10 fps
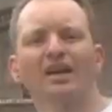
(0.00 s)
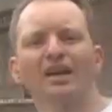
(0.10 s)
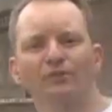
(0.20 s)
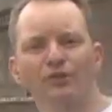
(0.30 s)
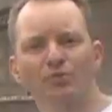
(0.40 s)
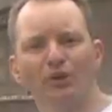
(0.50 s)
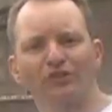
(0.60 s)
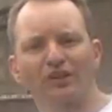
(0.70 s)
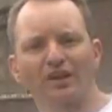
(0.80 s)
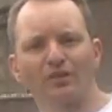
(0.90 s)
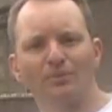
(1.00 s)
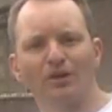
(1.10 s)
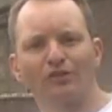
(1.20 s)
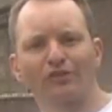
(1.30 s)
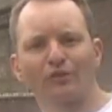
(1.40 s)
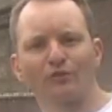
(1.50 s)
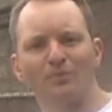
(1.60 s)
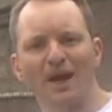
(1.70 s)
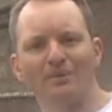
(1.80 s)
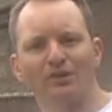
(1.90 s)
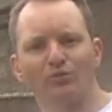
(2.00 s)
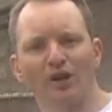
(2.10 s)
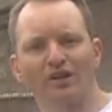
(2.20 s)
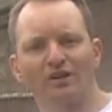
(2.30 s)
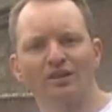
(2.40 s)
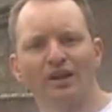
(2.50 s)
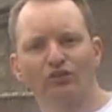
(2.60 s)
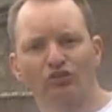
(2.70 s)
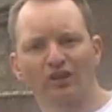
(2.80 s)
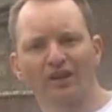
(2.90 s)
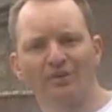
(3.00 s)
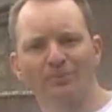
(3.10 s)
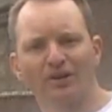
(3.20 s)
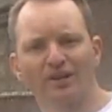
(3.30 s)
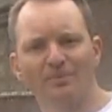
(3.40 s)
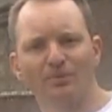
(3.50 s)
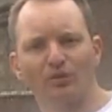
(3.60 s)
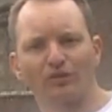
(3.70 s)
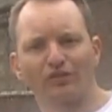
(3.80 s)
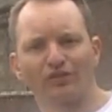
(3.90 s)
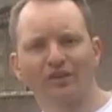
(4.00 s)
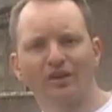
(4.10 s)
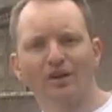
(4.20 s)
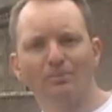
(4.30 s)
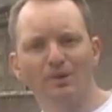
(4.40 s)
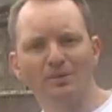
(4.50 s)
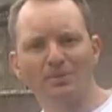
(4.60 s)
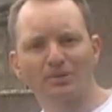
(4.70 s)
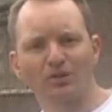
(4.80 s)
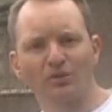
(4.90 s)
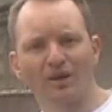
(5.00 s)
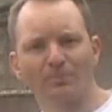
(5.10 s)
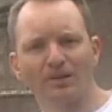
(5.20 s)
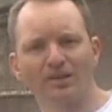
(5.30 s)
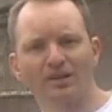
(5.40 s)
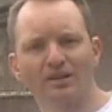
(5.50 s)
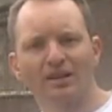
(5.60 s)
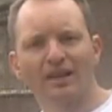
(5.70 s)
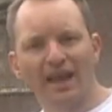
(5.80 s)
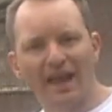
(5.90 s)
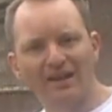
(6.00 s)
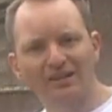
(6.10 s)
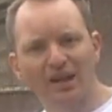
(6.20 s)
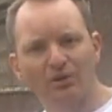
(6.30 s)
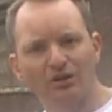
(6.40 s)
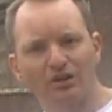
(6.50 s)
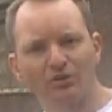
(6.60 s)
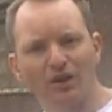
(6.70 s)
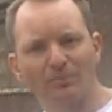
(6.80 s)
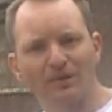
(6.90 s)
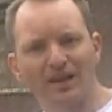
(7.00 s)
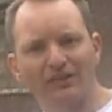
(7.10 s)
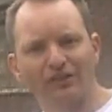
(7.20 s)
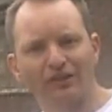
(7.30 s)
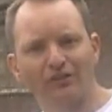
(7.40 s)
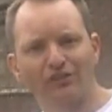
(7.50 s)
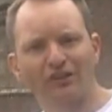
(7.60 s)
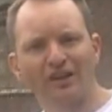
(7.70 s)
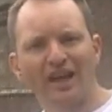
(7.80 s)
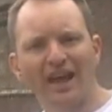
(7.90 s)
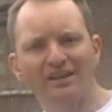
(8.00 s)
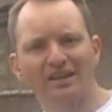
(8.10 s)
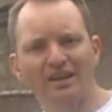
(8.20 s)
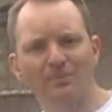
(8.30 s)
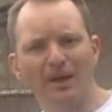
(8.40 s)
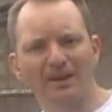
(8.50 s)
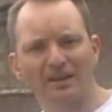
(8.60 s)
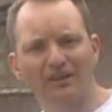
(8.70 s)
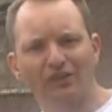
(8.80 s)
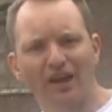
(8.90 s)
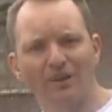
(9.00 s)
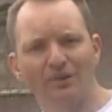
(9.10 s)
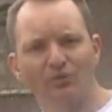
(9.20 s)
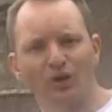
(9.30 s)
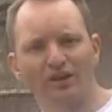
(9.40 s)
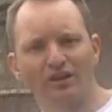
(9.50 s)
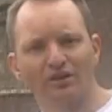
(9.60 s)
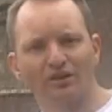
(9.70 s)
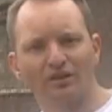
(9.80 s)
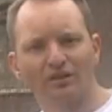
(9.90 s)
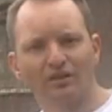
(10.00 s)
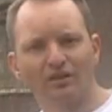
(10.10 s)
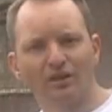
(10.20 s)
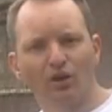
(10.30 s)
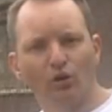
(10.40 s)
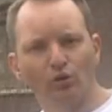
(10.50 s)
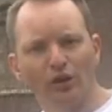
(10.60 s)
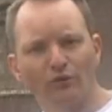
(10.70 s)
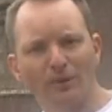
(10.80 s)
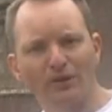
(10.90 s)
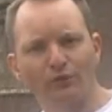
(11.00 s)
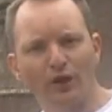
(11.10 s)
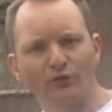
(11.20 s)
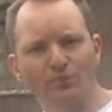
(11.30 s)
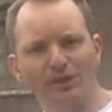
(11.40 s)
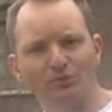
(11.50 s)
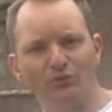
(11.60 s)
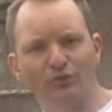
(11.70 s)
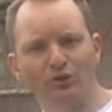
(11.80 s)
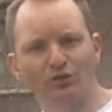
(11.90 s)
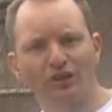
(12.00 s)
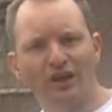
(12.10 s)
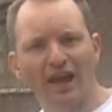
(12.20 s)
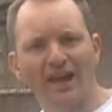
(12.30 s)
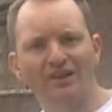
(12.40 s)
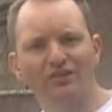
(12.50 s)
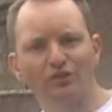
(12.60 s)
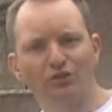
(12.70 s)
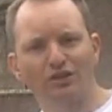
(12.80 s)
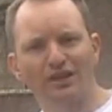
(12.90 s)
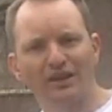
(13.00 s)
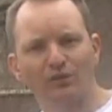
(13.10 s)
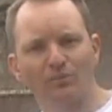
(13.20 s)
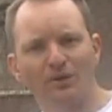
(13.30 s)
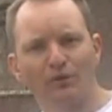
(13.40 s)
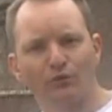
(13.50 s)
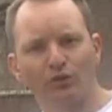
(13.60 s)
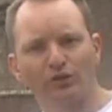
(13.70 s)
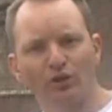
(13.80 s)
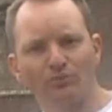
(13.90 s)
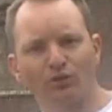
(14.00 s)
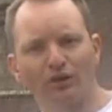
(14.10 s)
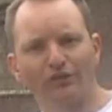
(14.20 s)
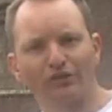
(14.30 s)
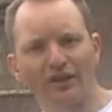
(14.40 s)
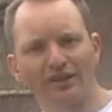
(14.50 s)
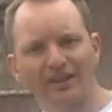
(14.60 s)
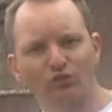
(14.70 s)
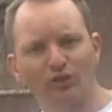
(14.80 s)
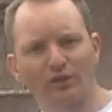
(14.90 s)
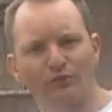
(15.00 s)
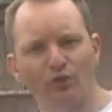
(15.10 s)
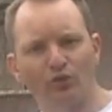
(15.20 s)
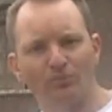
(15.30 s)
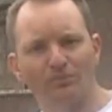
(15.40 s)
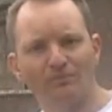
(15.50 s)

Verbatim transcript: If you want to get the most from amateur radio, check out my ebooks, Minimum QRP, Hand-Carried QRP Antennas, and Getting Back into Amateur Radio. All have been favourably reviewed and you can get them for a low price in electronic form.